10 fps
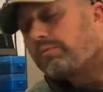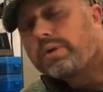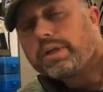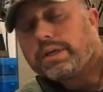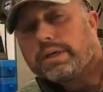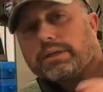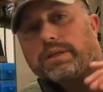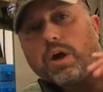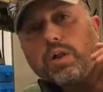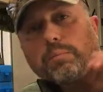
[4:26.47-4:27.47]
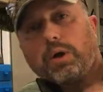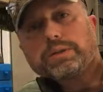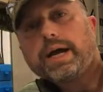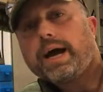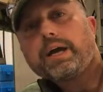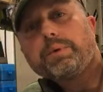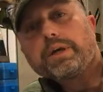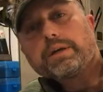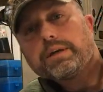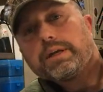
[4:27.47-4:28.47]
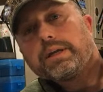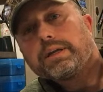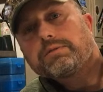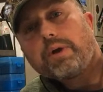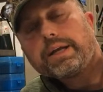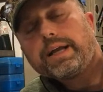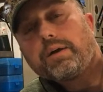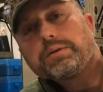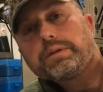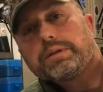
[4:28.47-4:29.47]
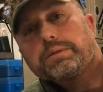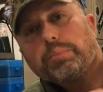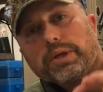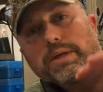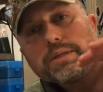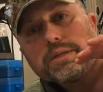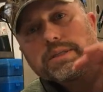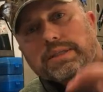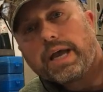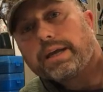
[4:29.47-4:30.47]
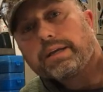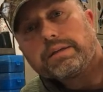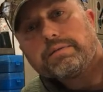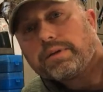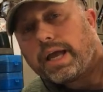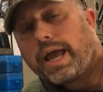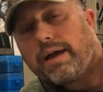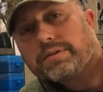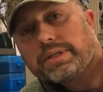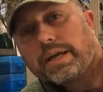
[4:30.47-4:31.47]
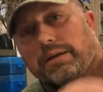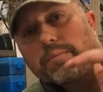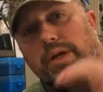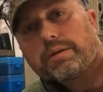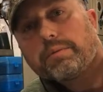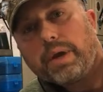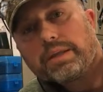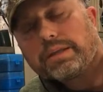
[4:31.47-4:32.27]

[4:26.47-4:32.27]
really is all about timing, and it's right down to the split second, even a half second make the